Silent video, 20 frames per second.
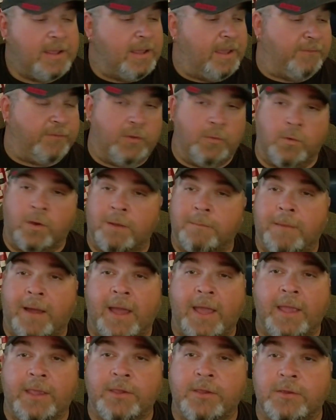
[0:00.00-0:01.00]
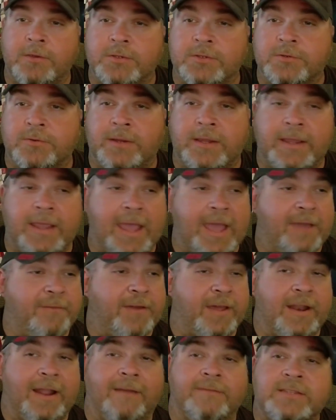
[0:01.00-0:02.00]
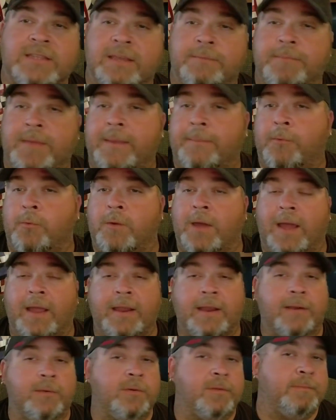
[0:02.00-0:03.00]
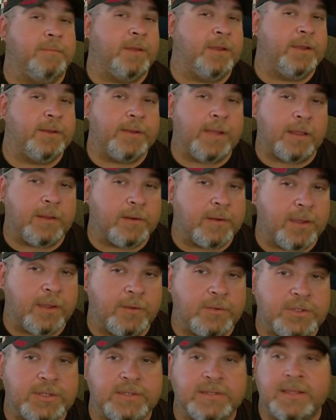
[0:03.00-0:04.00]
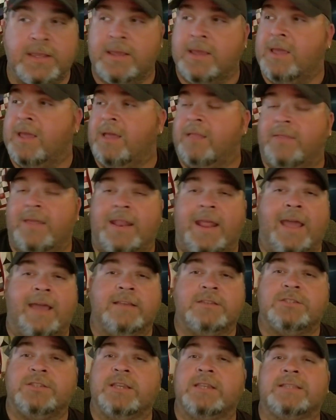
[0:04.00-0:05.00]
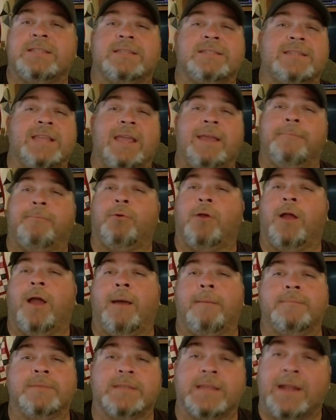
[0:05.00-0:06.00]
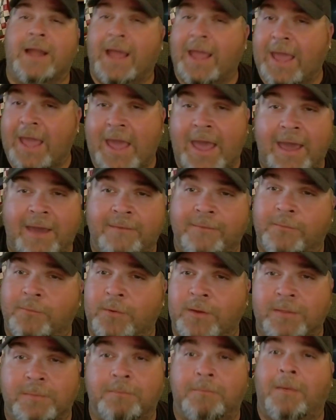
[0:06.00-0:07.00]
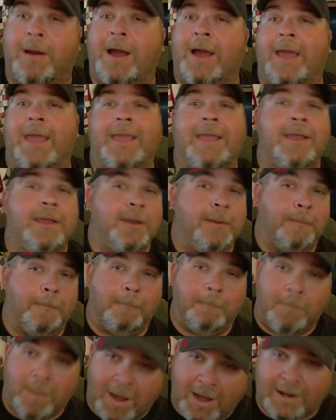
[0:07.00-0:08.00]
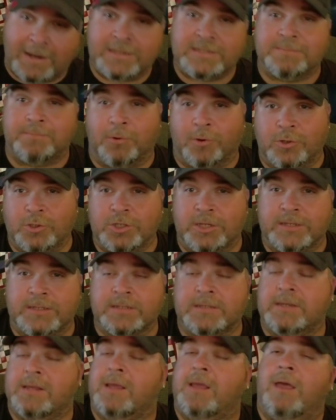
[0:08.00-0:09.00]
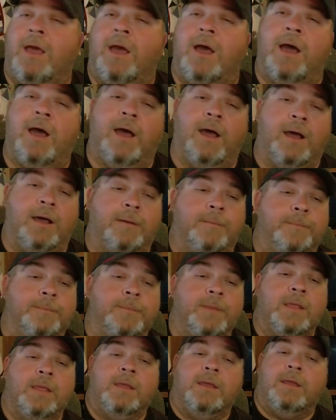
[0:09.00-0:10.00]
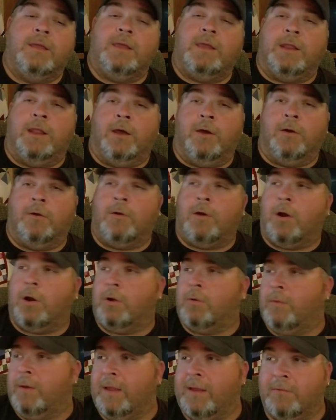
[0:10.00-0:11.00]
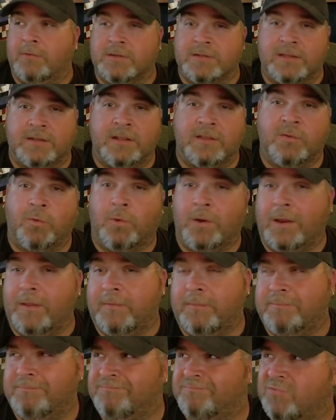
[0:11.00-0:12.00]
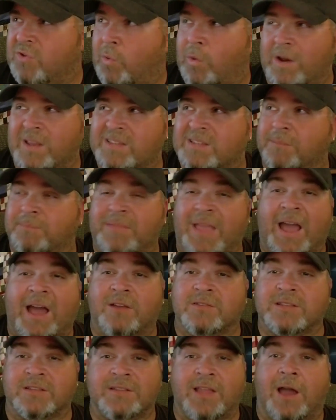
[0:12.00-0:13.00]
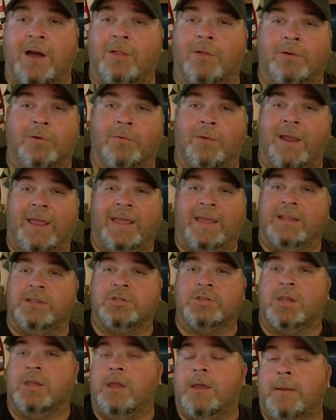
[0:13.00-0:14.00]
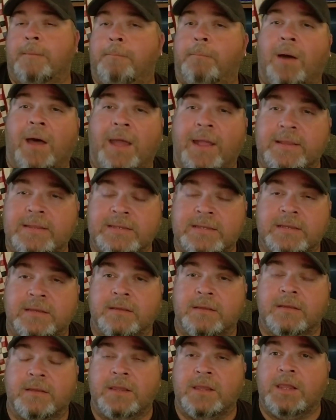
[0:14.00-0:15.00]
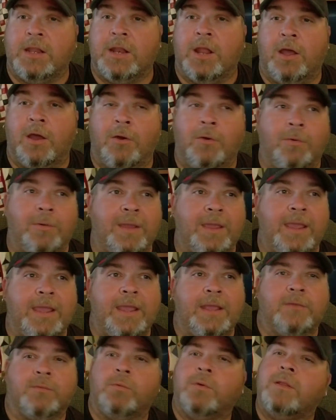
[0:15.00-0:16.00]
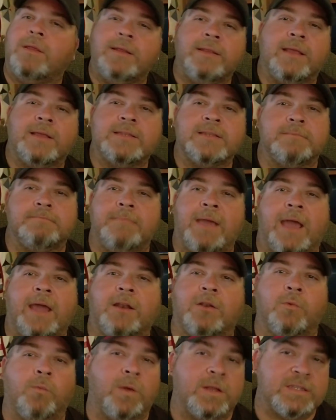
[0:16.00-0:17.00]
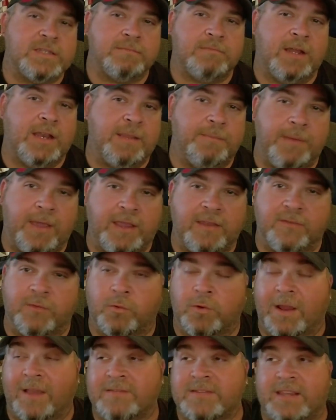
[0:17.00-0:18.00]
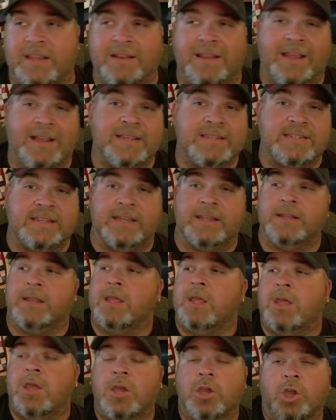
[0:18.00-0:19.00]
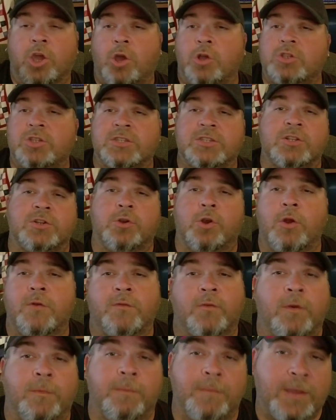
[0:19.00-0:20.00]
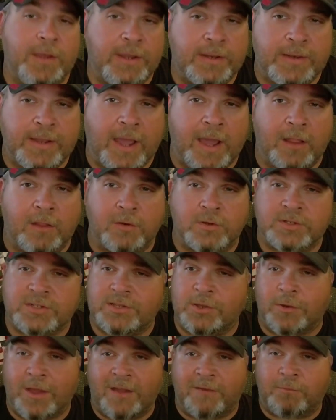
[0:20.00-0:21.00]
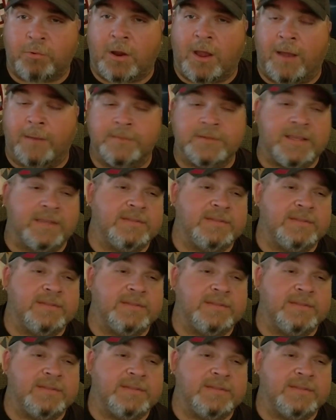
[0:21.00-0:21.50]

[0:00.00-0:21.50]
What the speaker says: If you want to buy a used rig, have at it. I've seen people out here with million-dollar coaches that has just the same problems that I have with my modest purchase. Our rig was in the 20 some thousand dollar range, but it really doesn't matter what somebody pays for it. I've seen, like I said, coaches that are over $1 million still have problems.